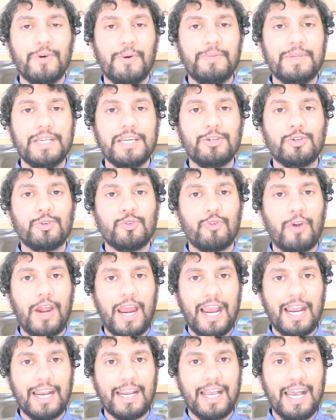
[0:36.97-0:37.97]
film did
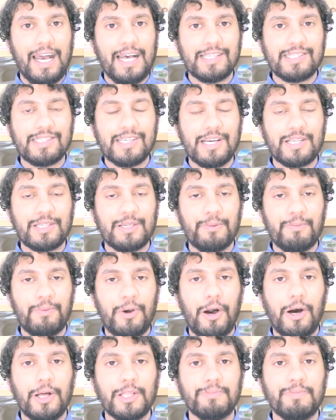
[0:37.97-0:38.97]
drag at certain
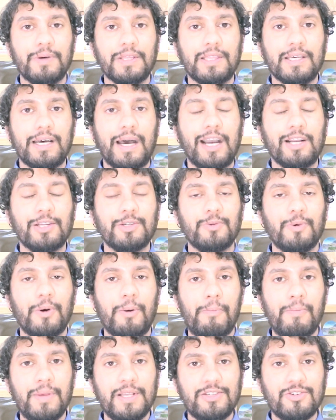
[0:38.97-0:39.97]
parts, but the
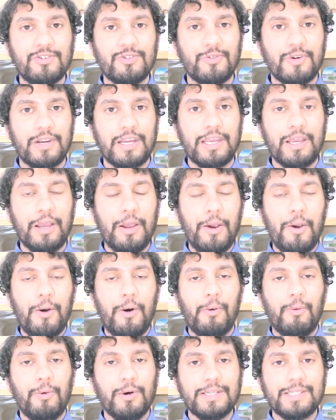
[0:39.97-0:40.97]
actual mystery
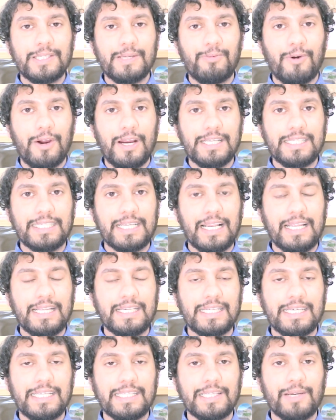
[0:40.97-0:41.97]
was surprisingly
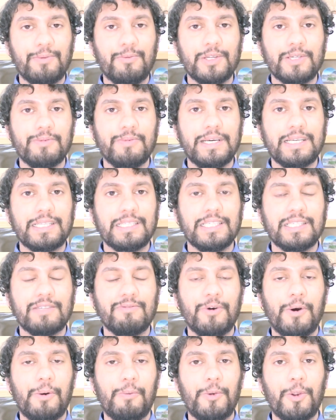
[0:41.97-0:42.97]
decent, which makes this
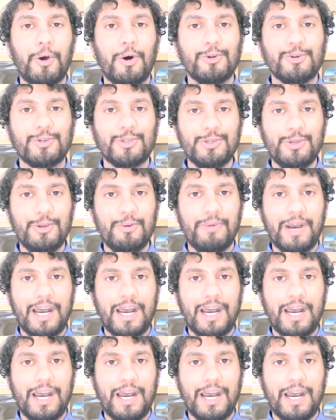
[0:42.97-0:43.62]
film not too